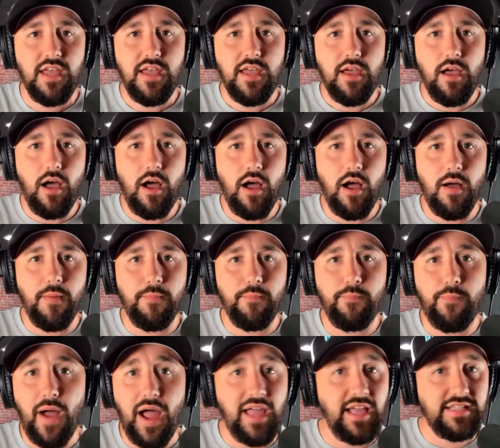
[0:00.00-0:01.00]

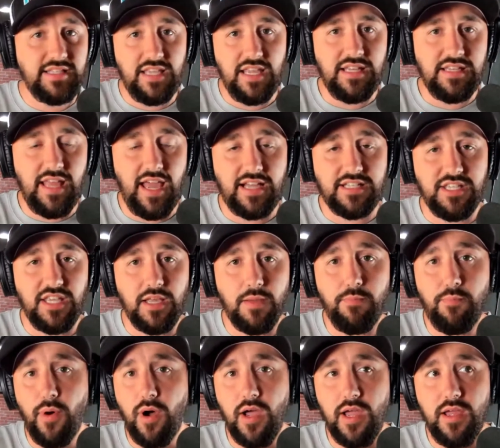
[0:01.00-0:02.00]
by its indexing,
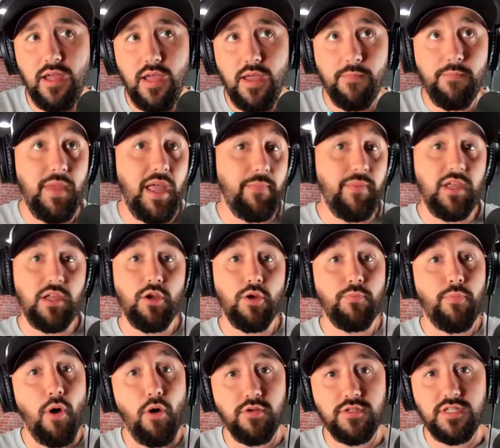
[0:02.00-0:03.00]
but maybe you're
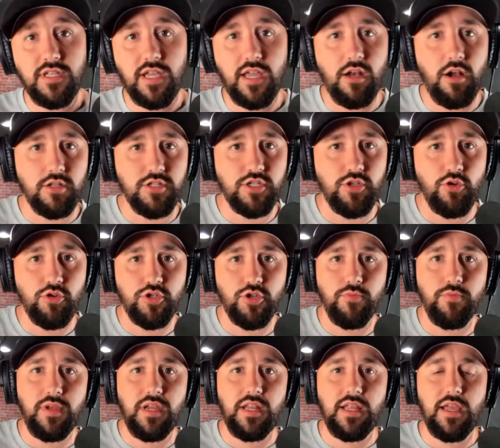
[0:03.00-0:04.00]
posting it on social
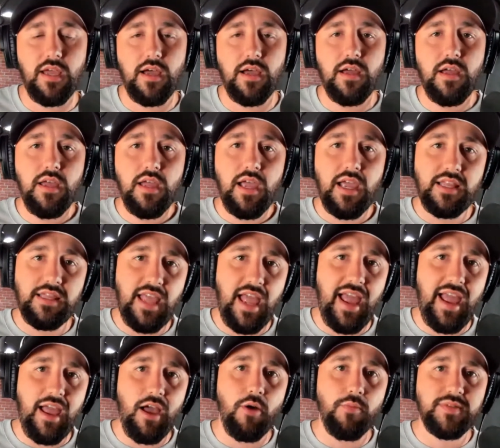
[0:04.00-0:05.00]
media, and that
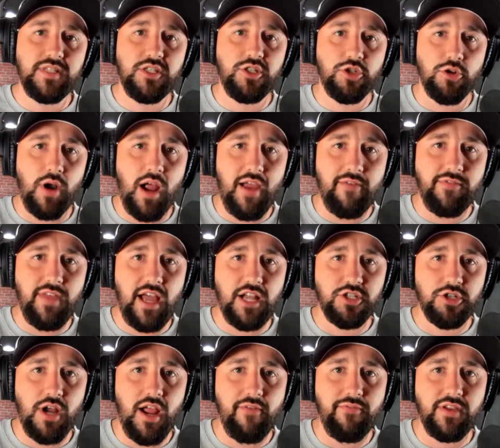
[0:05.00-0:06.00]
helps drive that
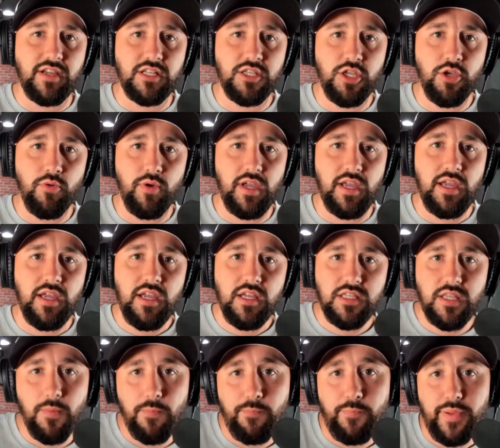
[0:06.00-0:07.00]
traffic to it
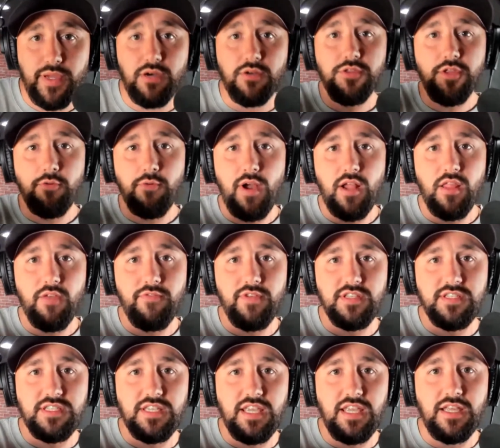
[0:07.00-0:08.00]
to build the
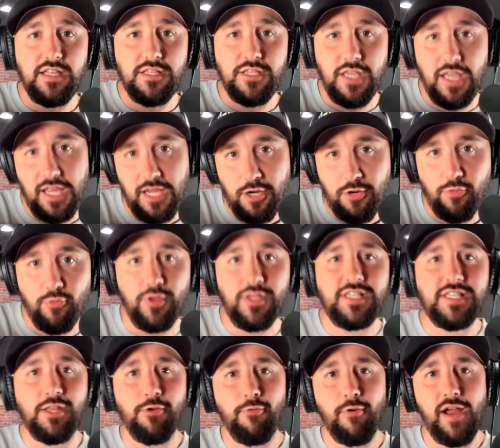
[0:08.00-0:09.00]
relevancy, to
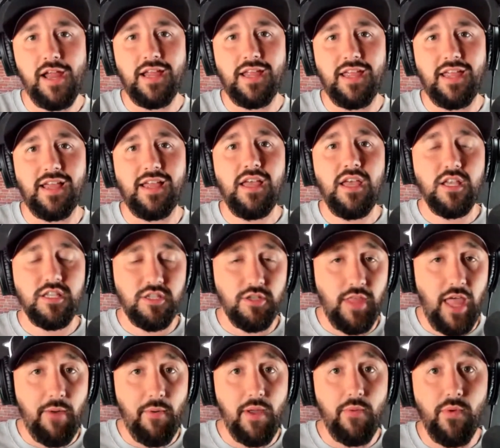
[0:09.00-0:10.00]
increase the ranking. So
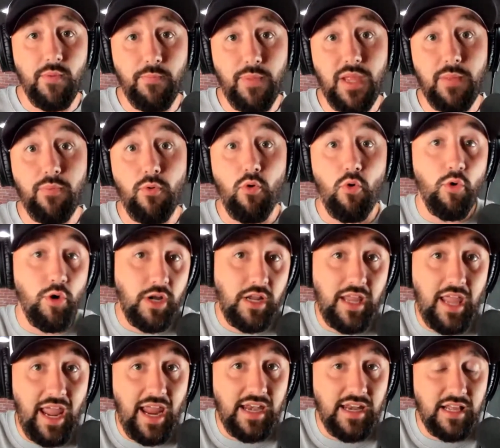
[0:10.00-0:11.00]
that way, when people
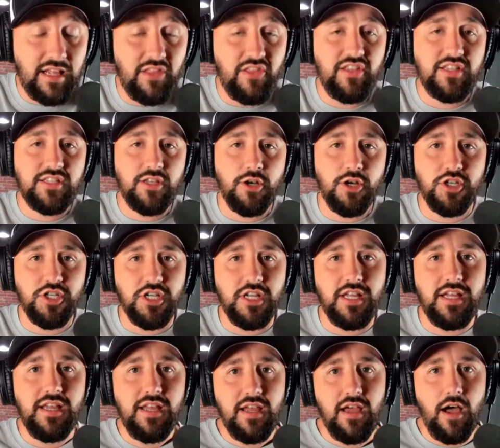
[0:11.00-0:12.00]
organically search
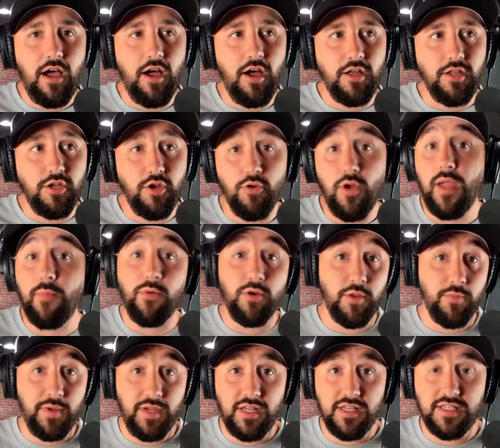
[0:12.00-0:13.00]
it, you're able to
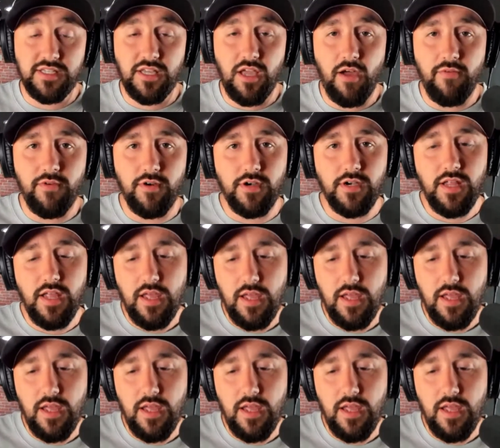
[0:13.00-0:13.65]
be discovered.